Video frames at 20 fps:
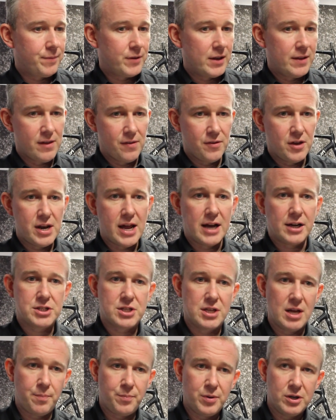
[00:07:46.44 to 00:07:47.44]
and then the next
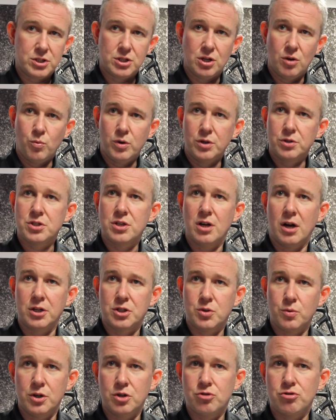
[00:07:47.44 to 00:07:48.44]
step is that we'll
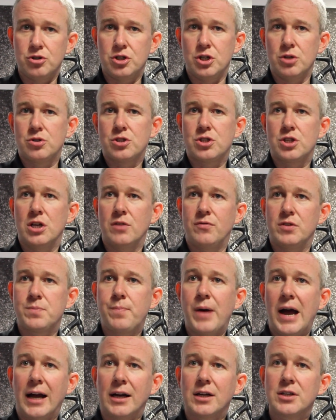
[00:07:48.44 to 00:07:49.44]
start to introduce service
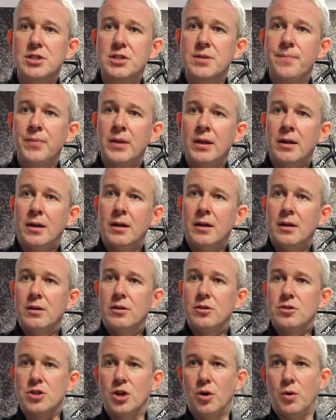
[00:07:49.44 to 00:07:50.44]
packs,
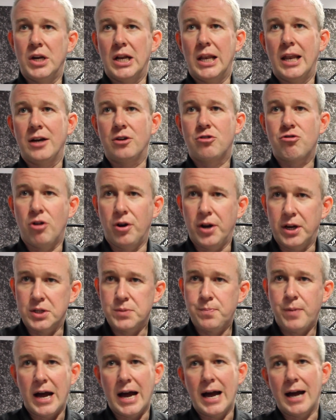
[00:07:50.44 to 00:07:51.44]
so an
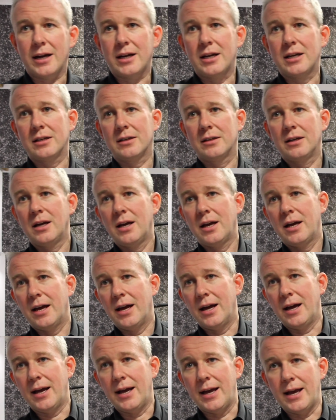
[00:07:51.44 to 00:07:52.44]
electronics pack,
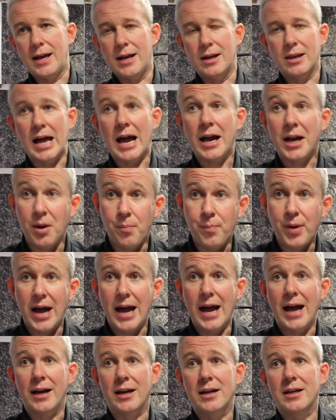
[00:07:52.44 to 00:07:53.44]
a lacquer
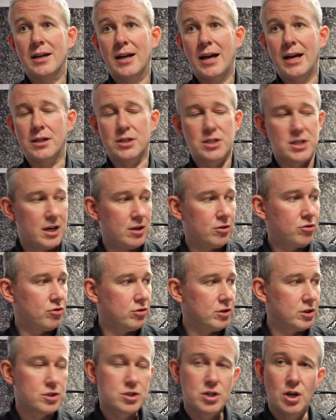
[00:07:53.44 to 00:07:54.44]
pack,
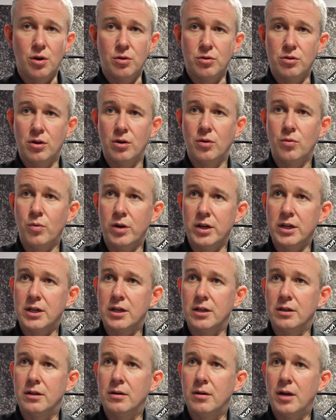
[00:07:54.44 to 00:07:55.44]
etc., so that we
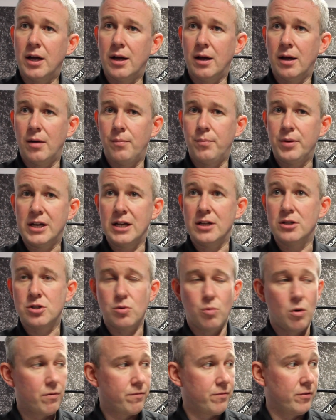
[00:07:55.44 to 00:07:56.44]
can begin
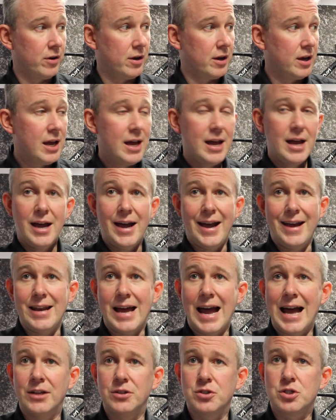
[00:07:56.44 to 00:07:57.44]
to offer
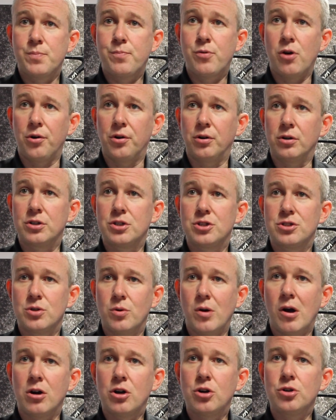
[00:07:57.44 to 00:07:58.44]
enhanced product
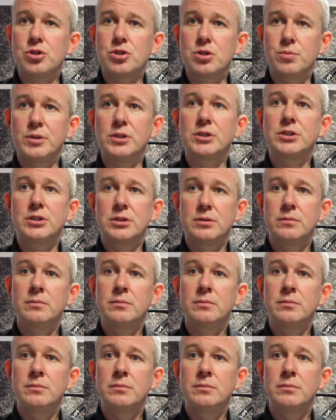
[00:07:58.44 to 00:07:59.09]
to our customers.